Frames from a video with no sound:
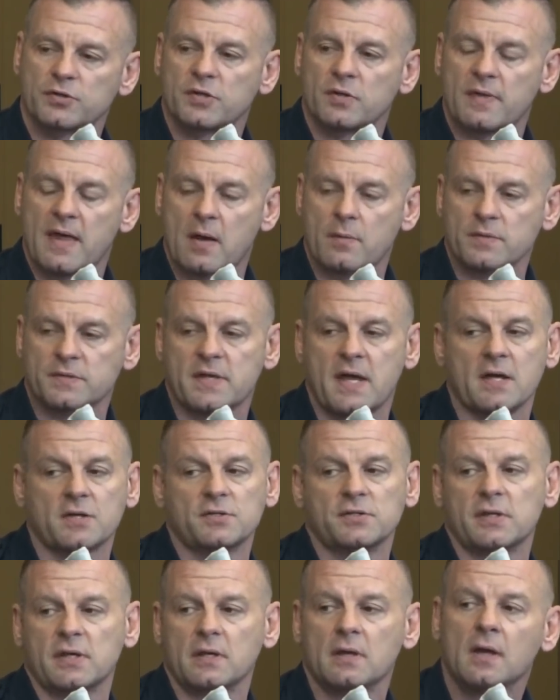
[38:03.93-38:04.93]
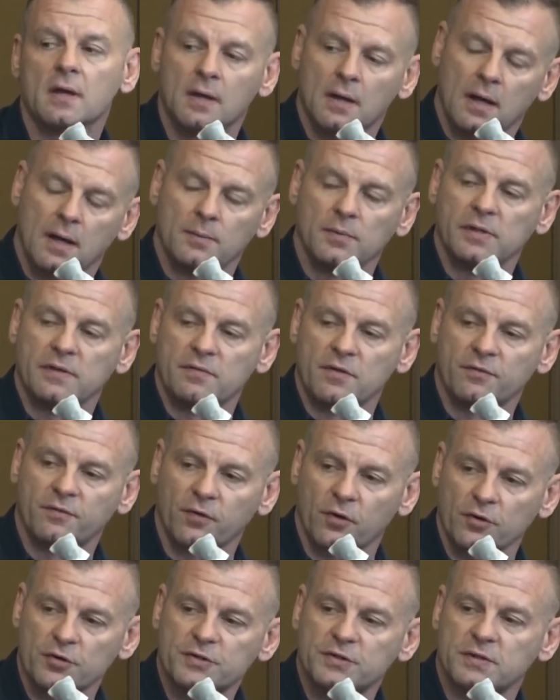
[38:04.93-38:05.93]
So that was actually, I believe, the
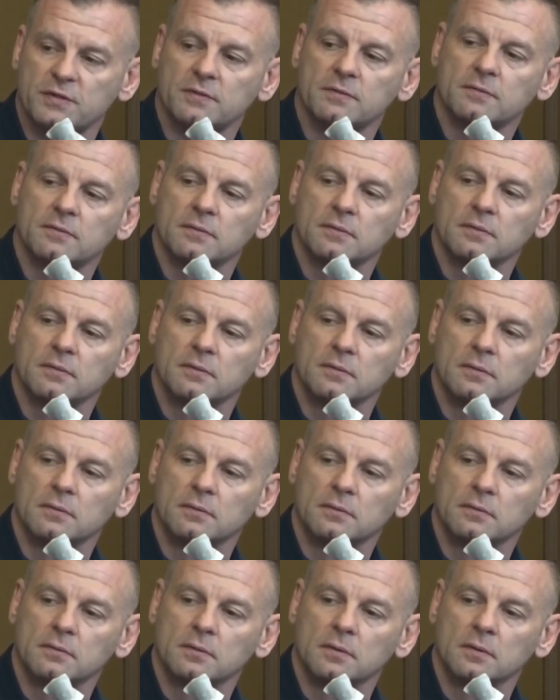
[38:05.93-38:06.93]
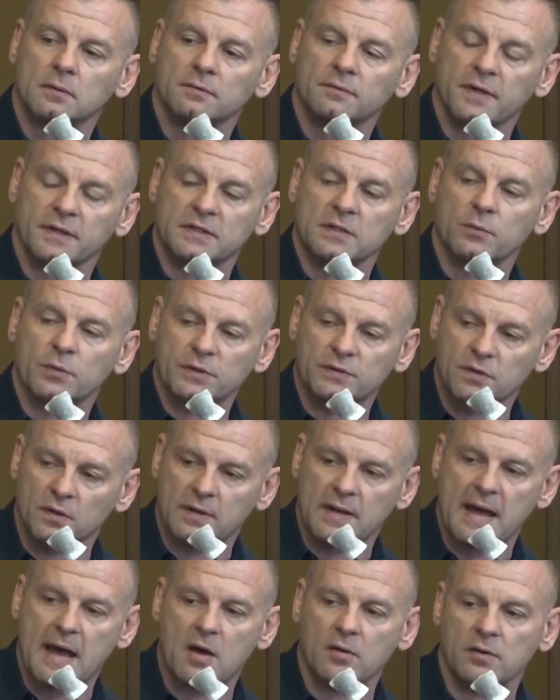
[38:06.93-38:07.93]
first victim we
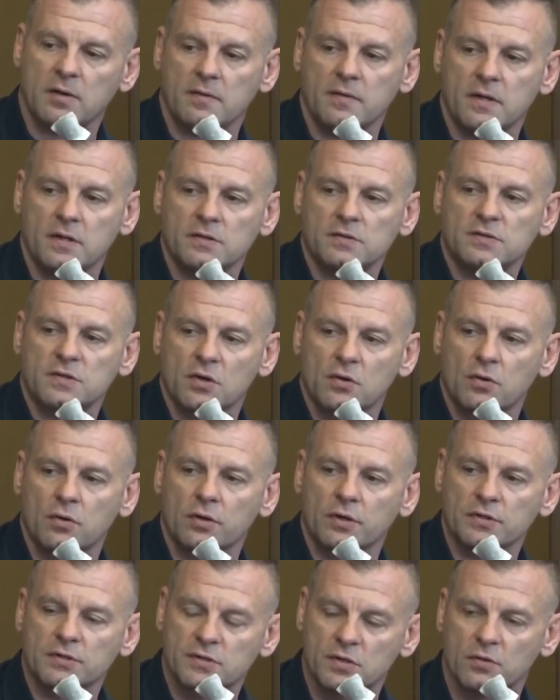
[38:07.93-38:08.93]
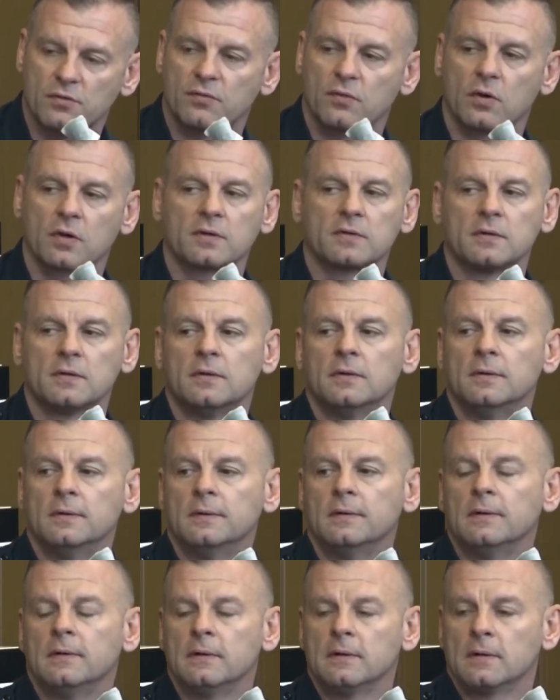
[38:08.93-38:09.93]
took out, and then so on and so forth.
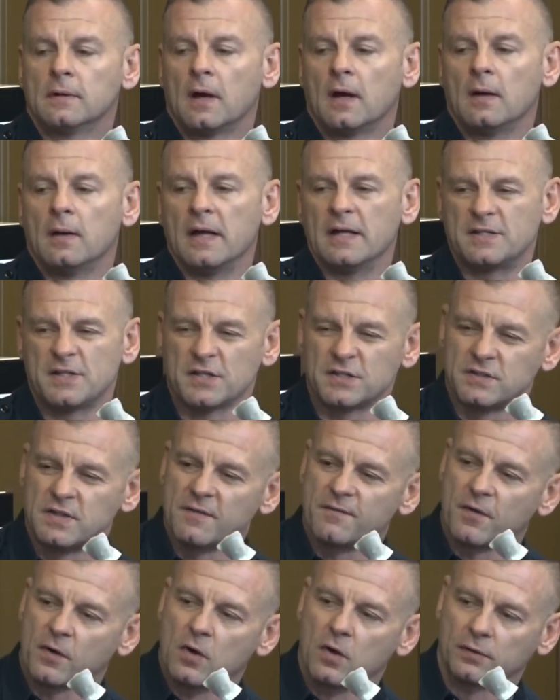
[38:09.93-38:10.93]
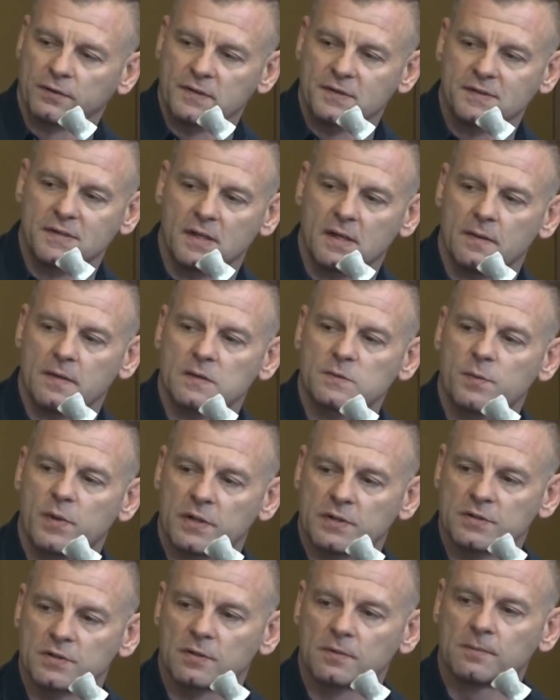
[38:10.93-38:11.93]
All right. It's just difficult to see in this
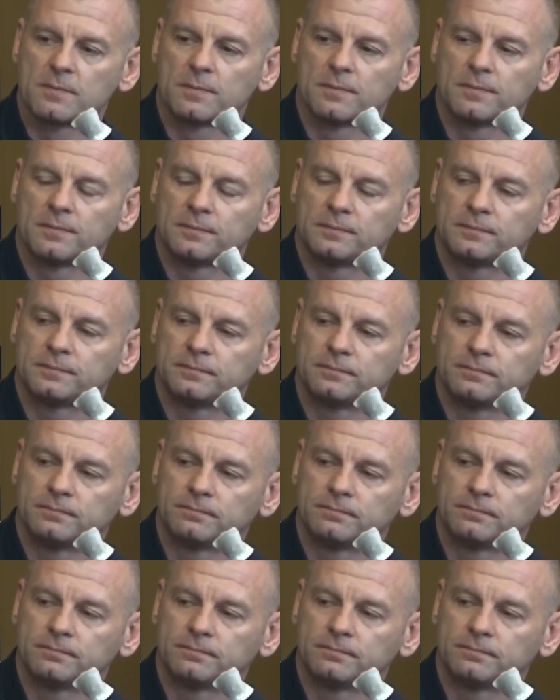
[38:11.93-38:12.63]
picture. Yes.